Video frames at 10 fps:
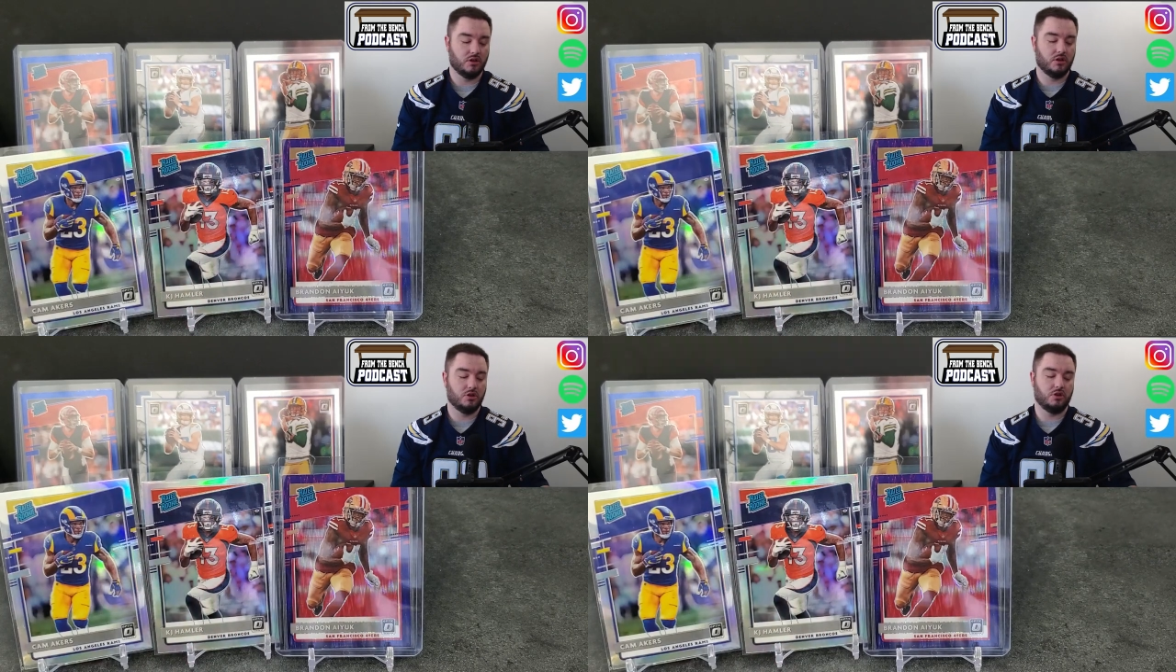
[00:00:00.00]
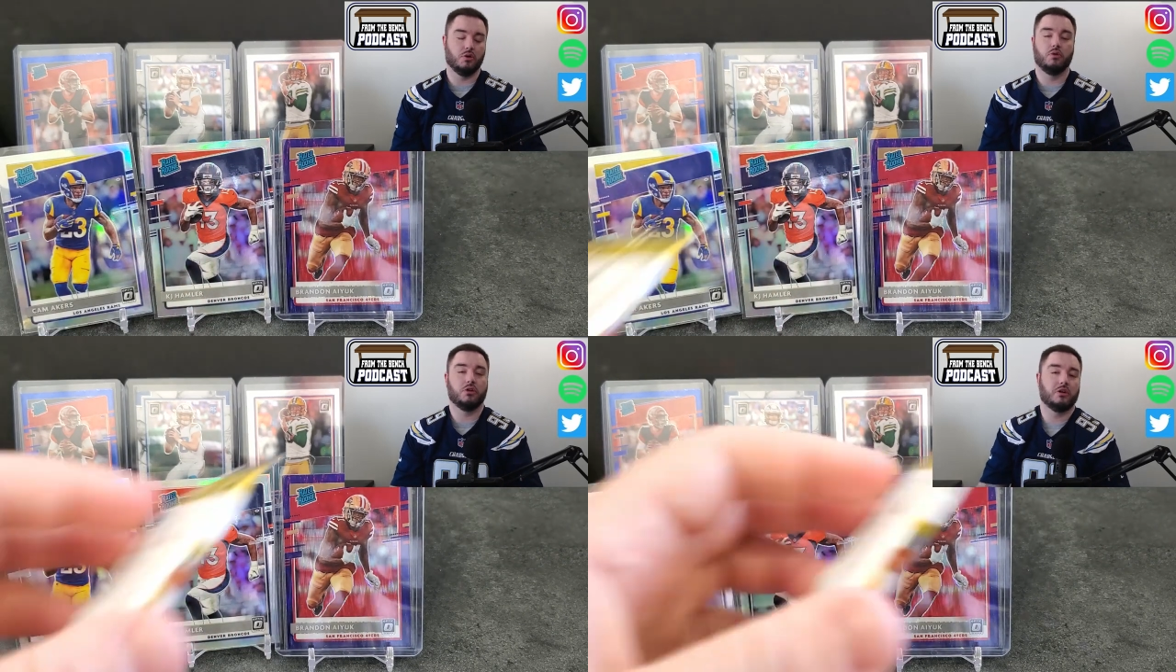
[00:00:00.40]
do you
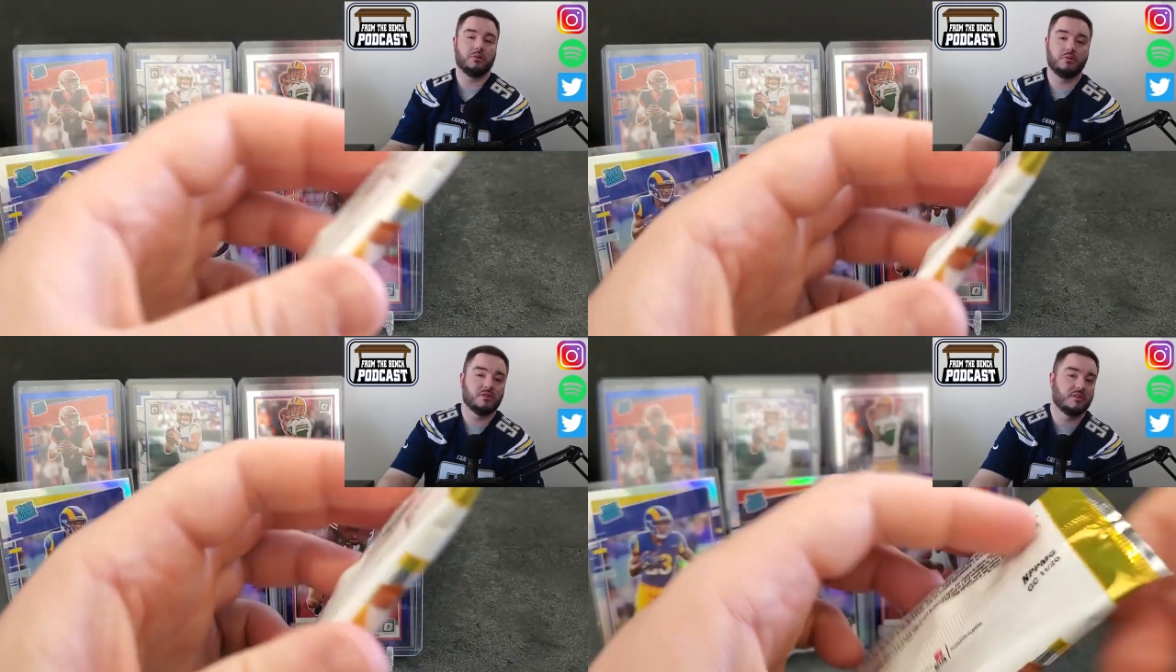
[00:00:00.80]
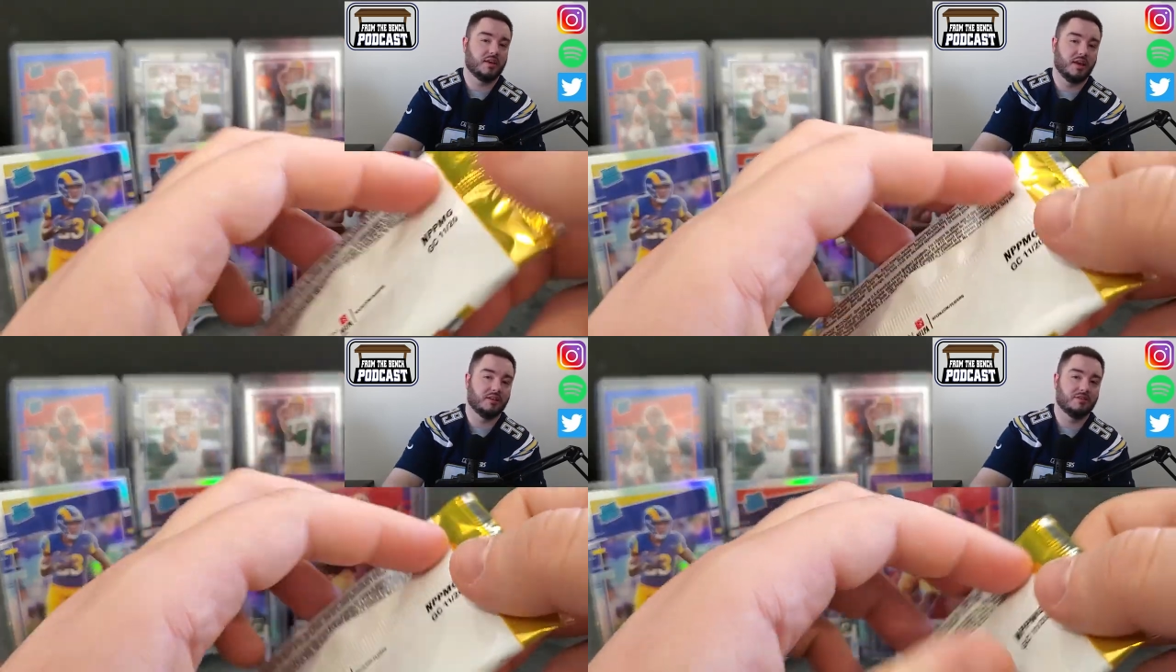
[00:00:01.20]
hold on to them just in
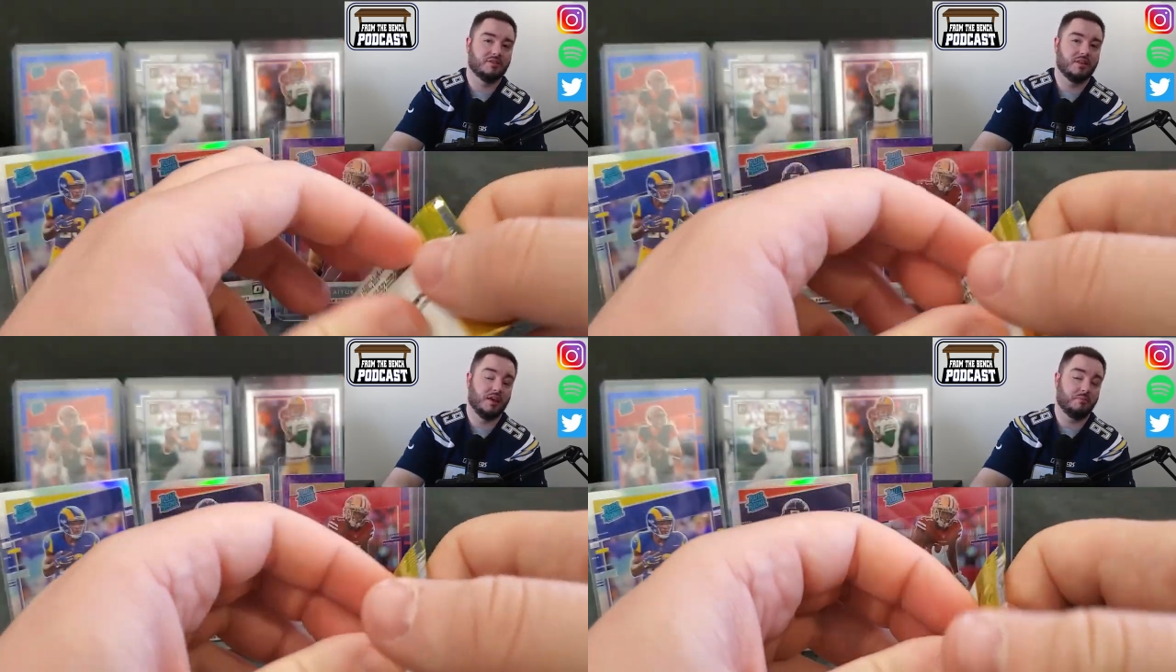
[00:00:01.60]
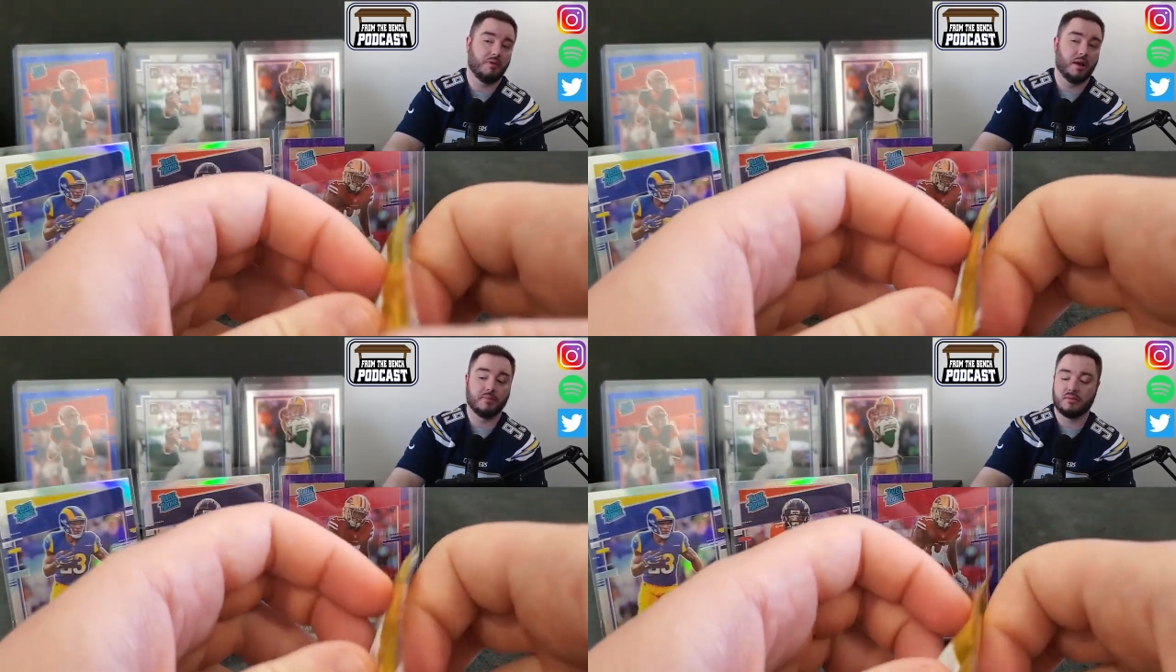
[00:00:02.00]
case they
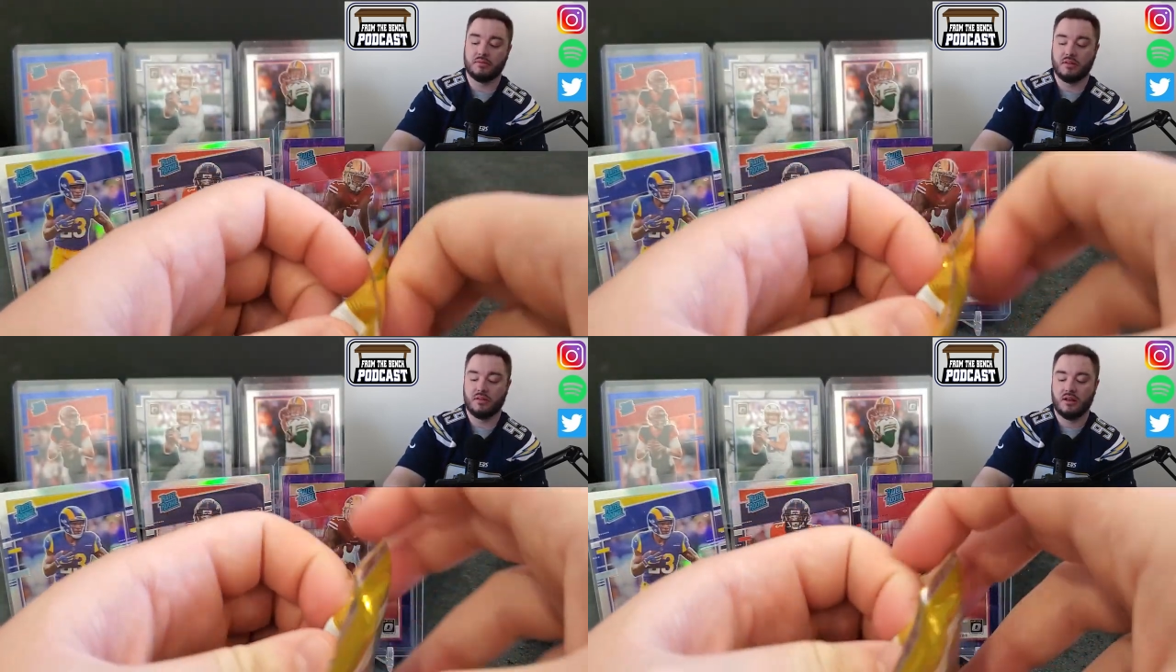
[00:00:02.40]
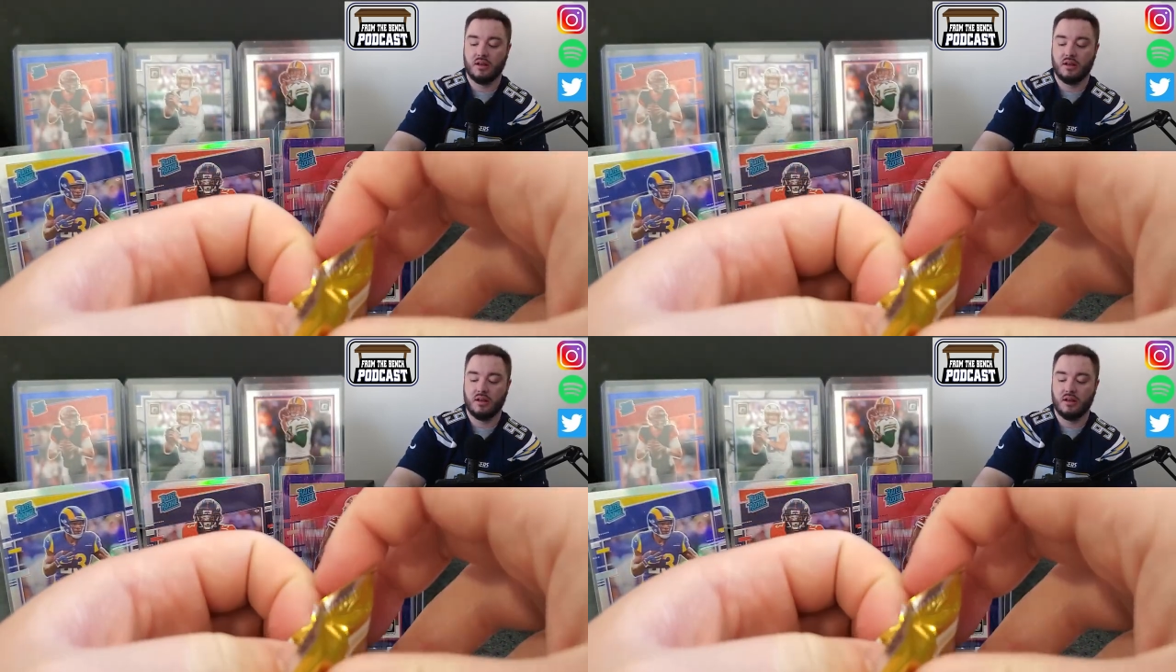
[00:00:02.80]
become something?